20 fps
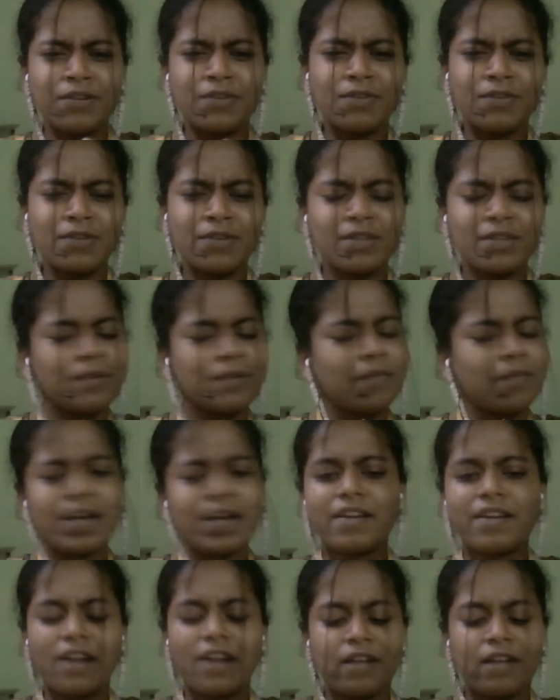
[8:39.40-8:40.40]
my craft
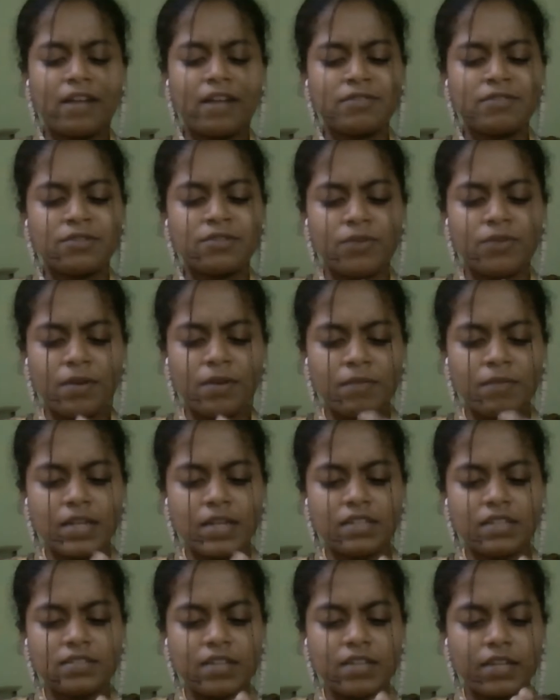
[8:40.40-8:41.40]
store and my design
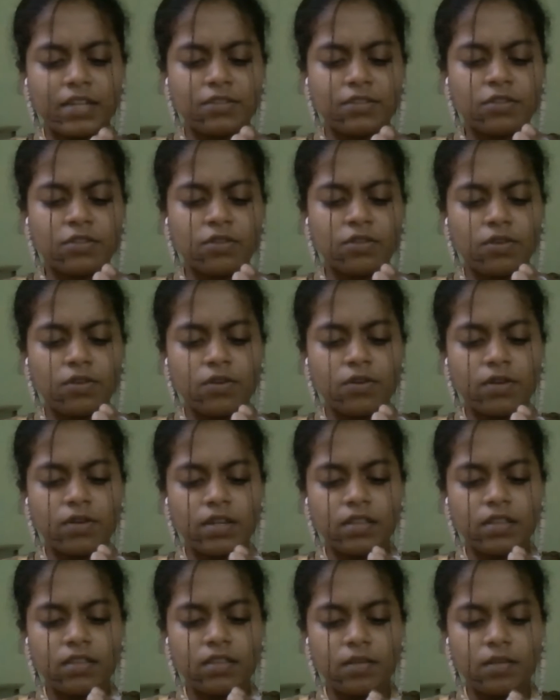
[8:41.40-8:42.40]
store in the
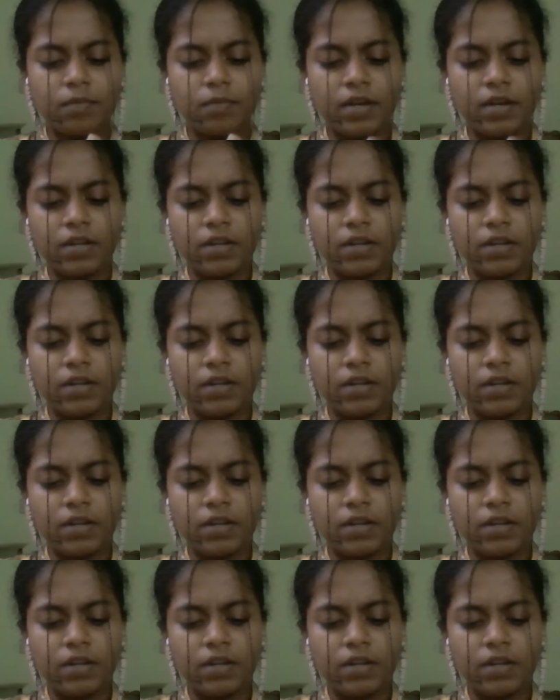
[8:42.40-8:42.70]
bio.